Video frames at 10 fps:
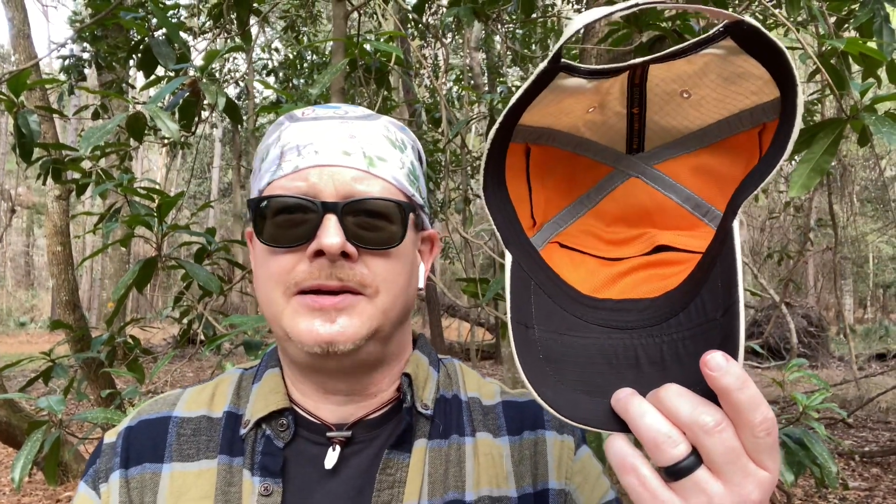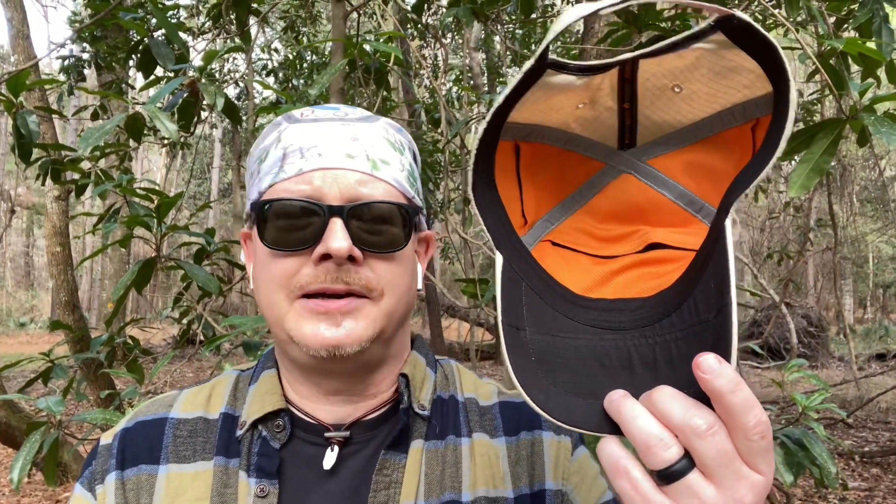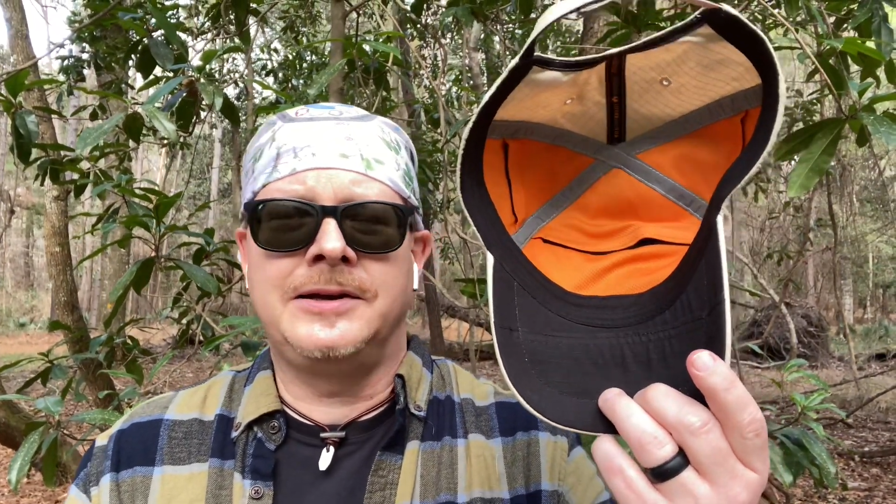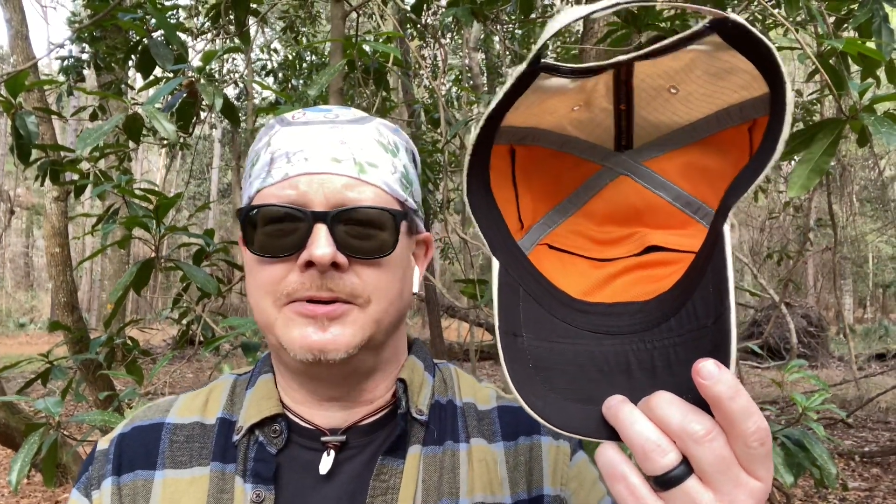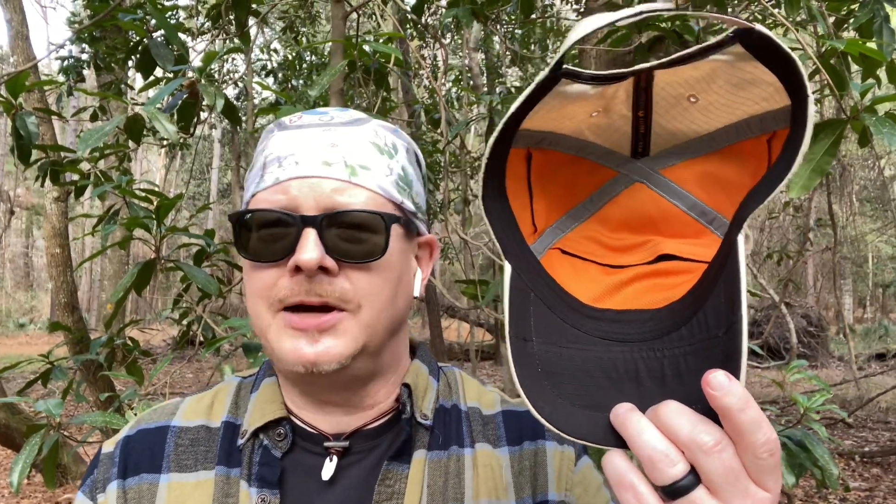
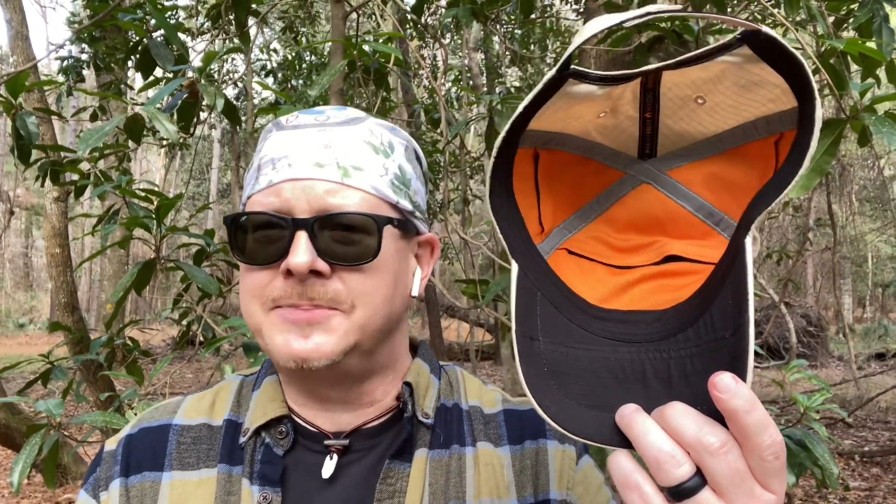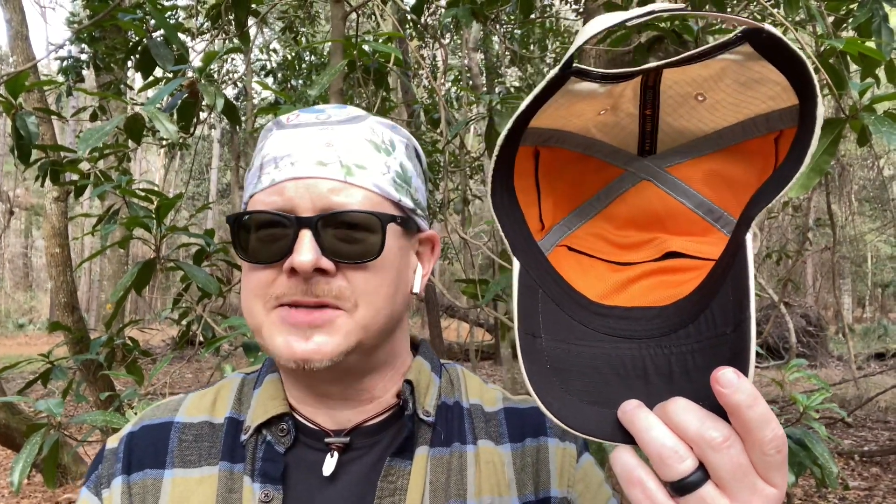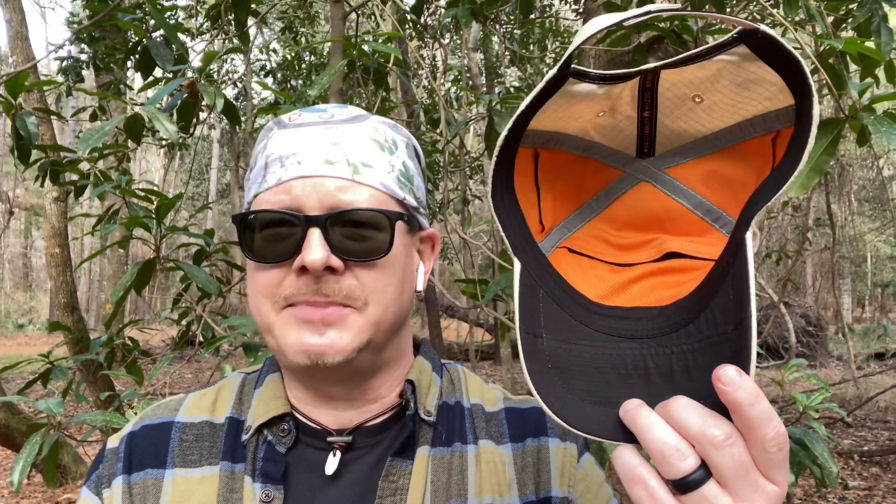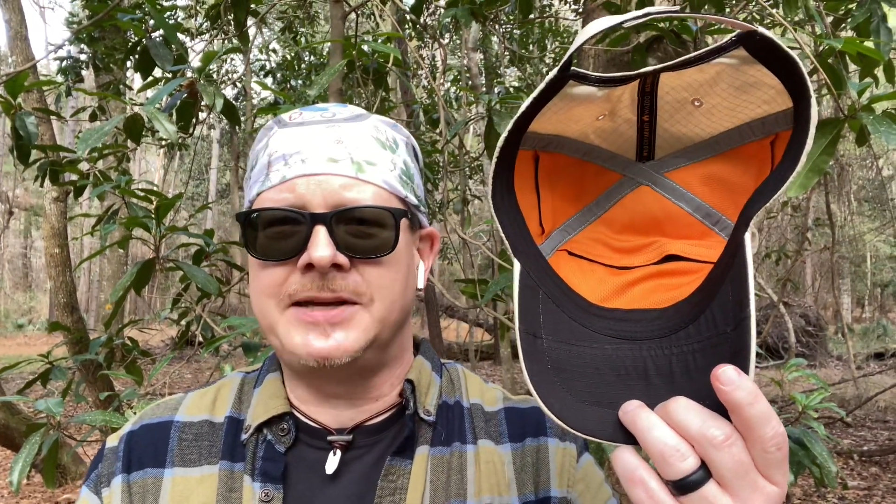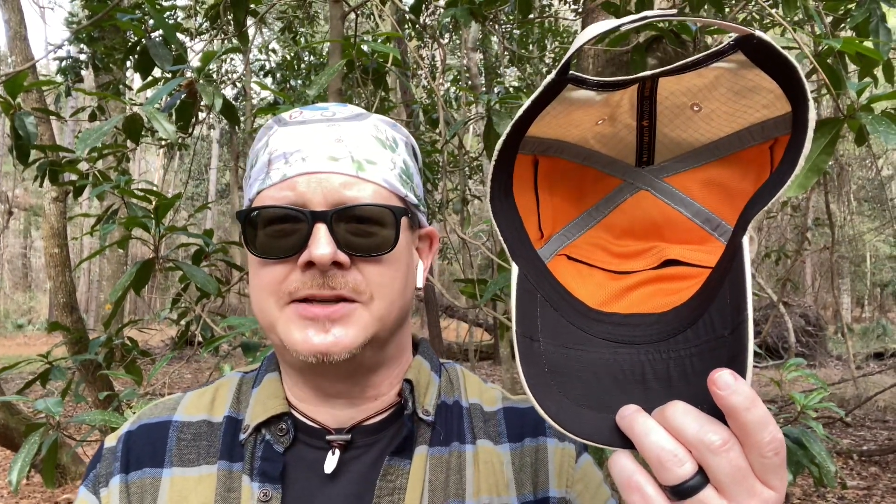help
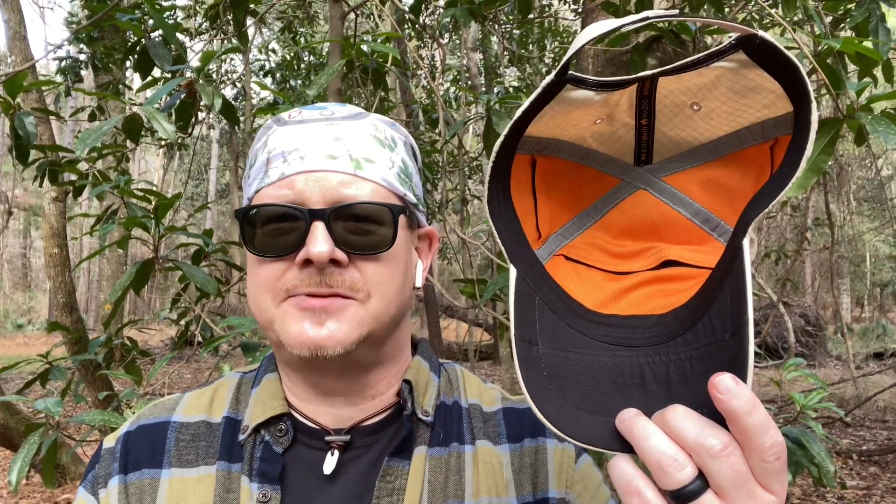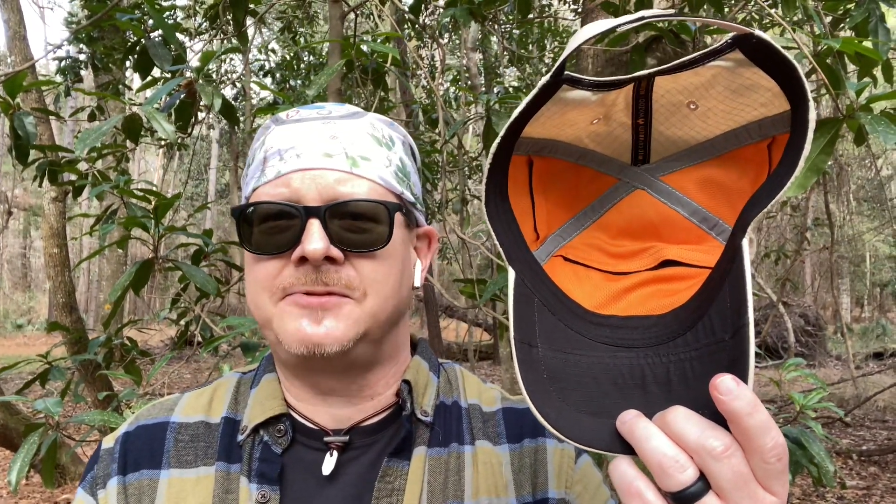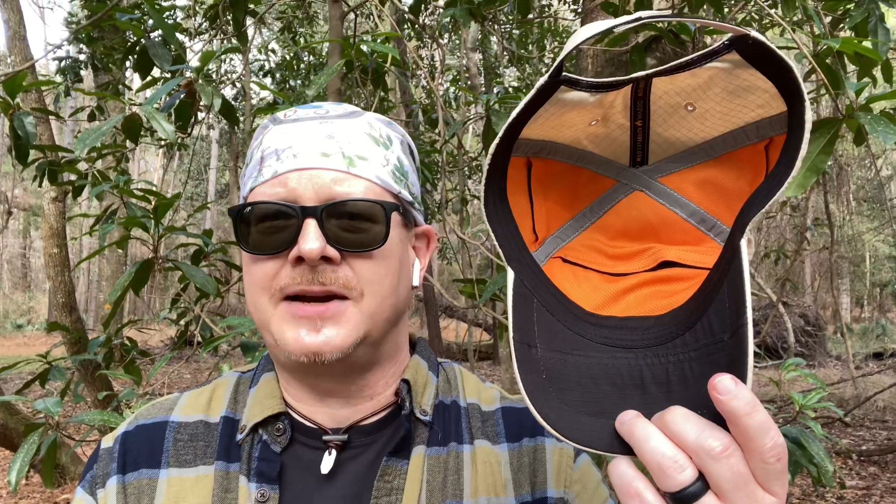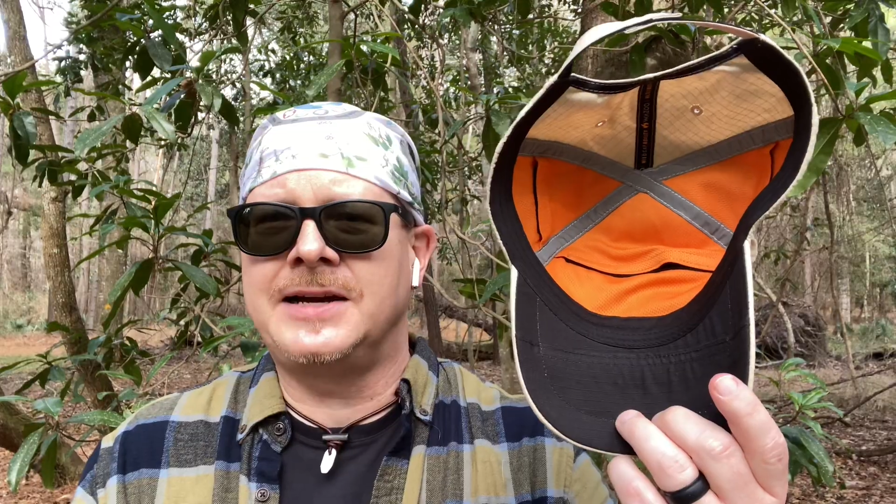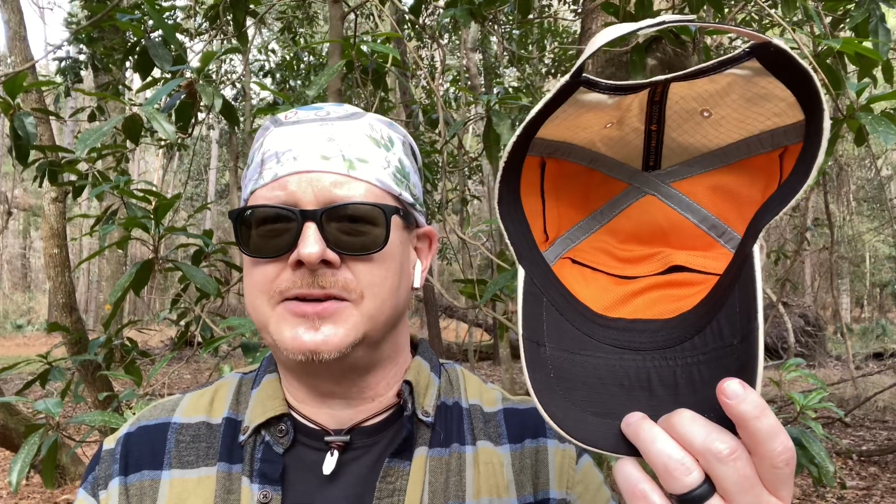somebody else
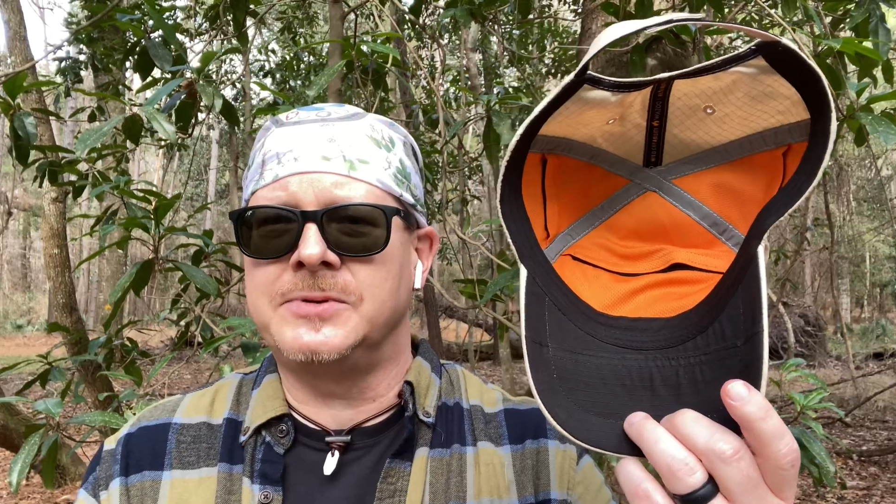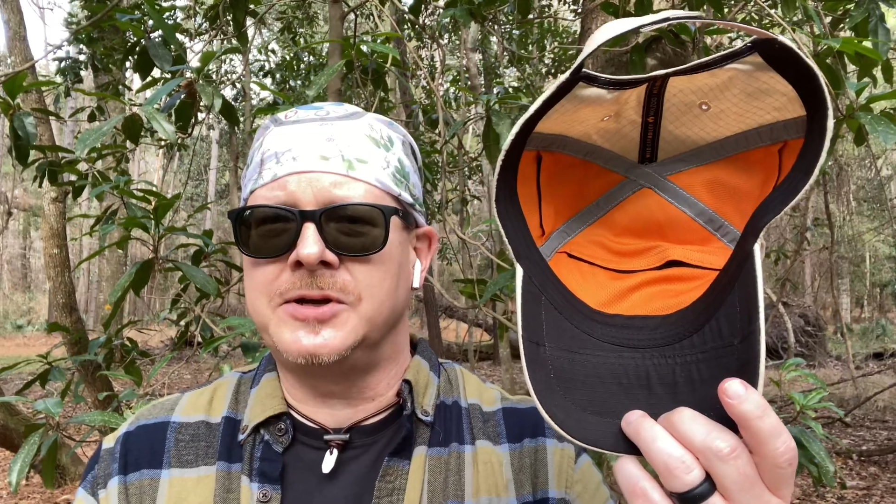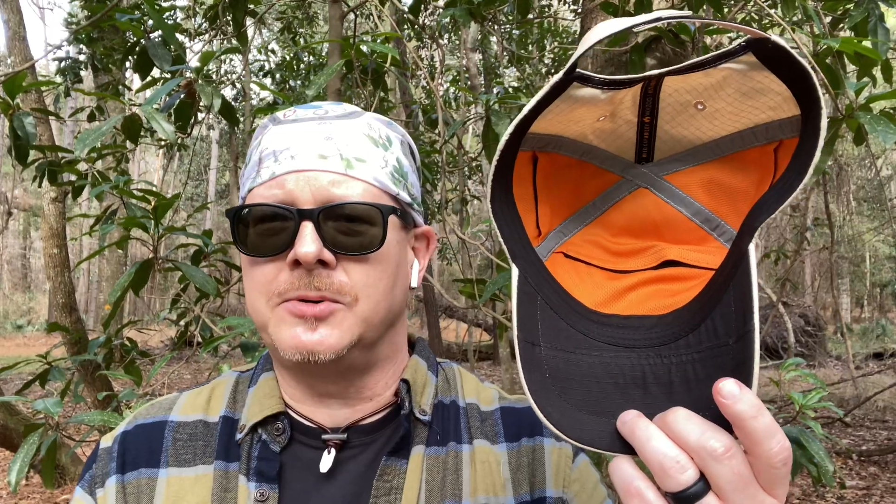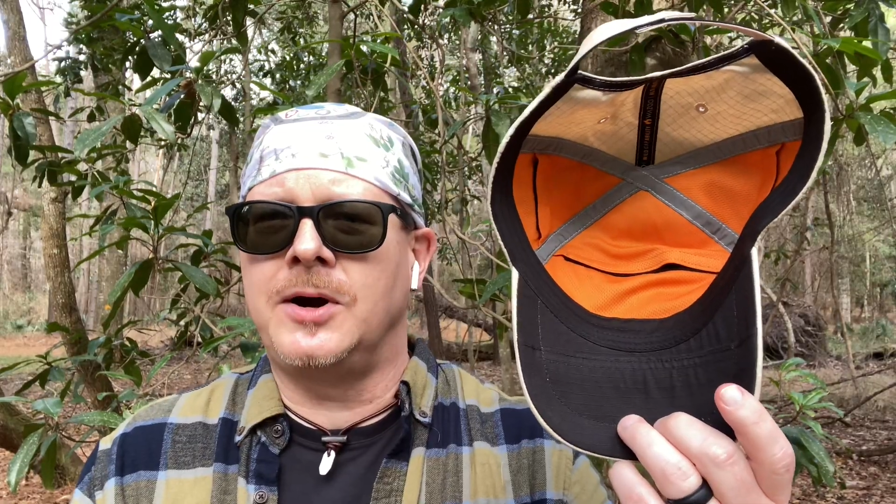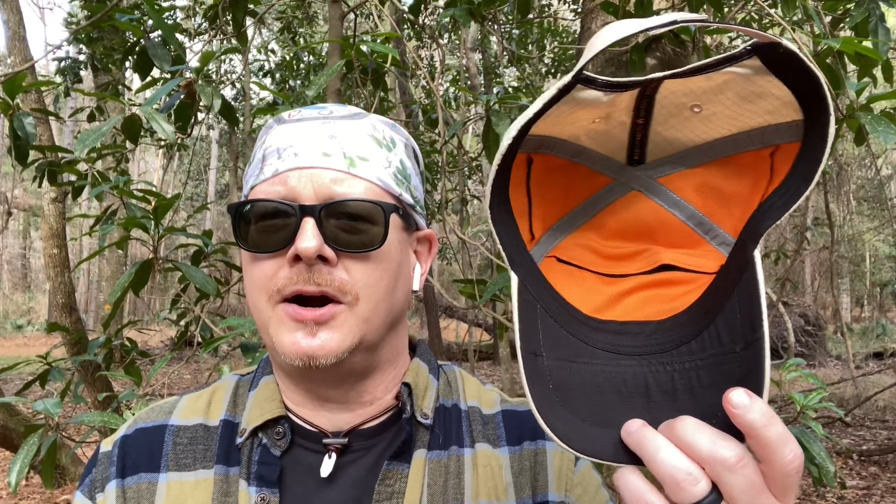find where
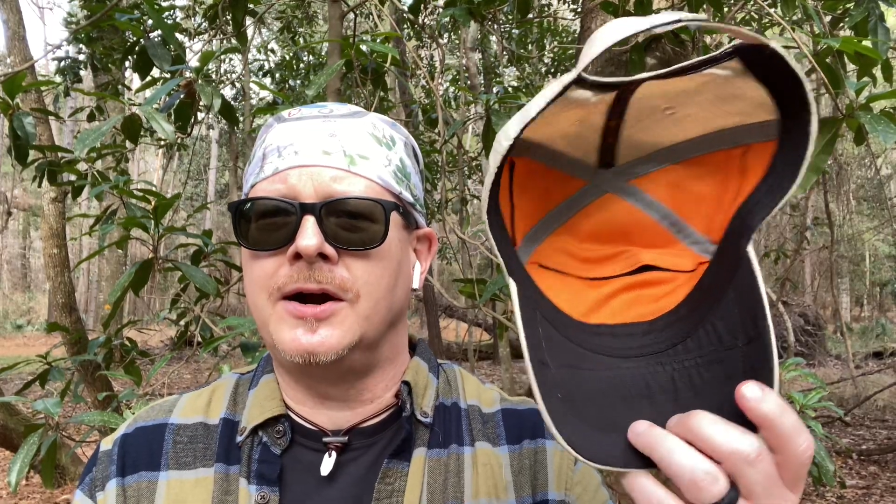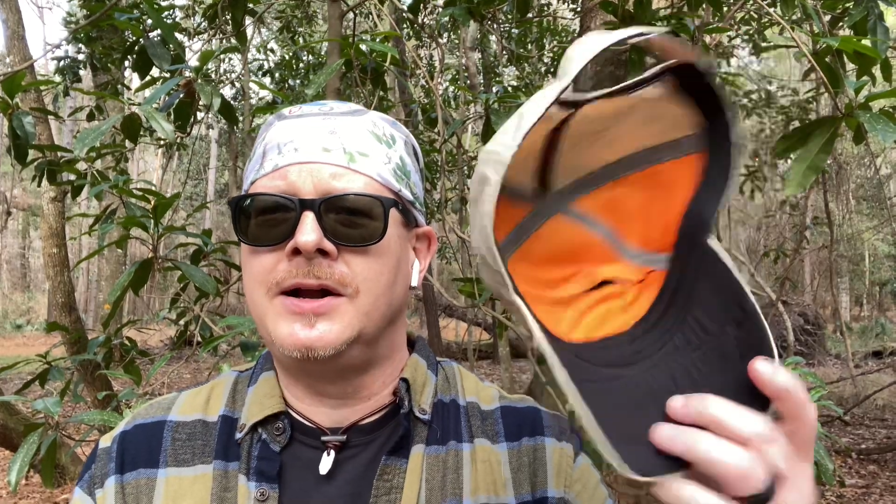you are.